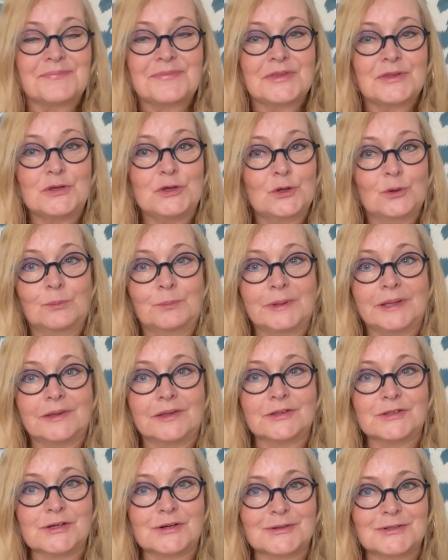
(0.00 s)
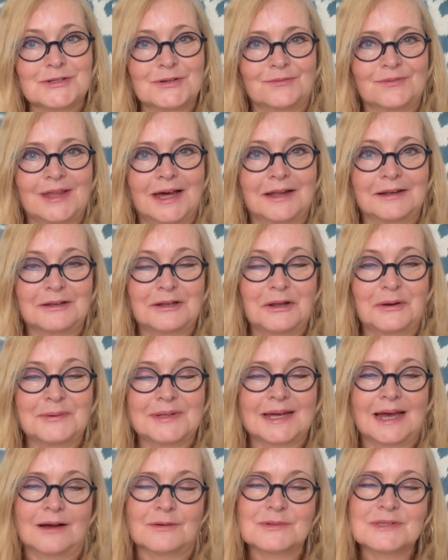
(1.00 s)
You'll be the judge of that, no
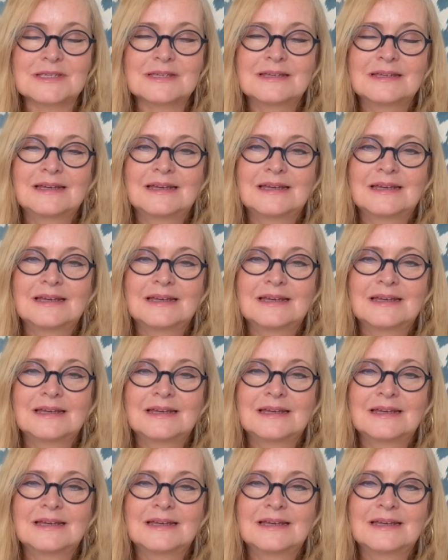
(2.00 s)
doubt.